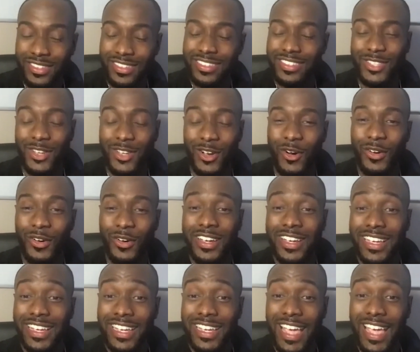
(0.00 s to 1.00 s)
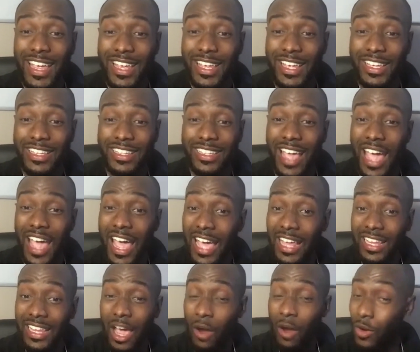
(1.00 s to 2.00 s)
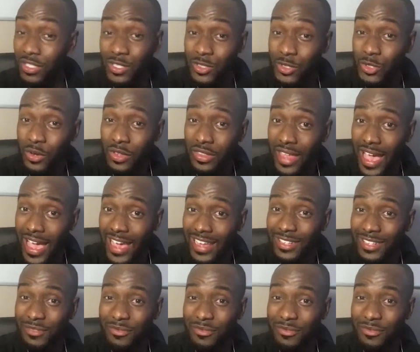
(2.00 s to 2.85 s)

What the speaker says: So I wasn't doing that,